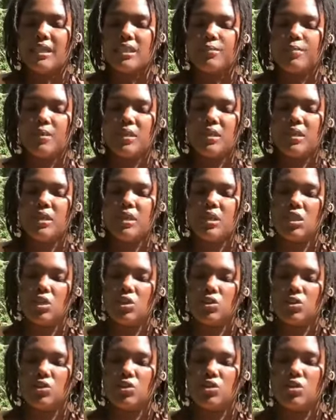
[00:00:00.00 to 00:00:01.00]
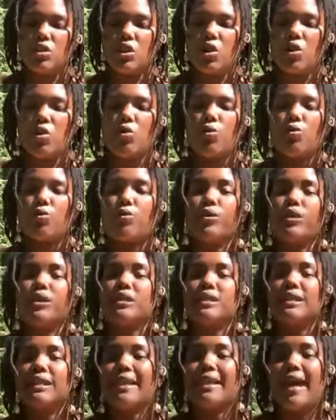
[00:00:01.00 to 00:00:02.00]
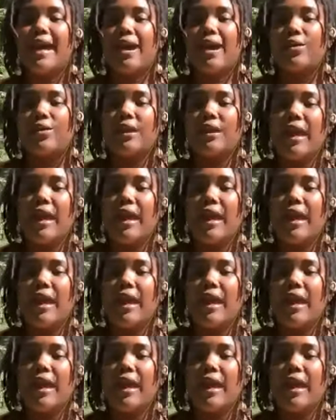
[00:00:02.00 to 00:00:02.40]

I spent years, so what is a noun?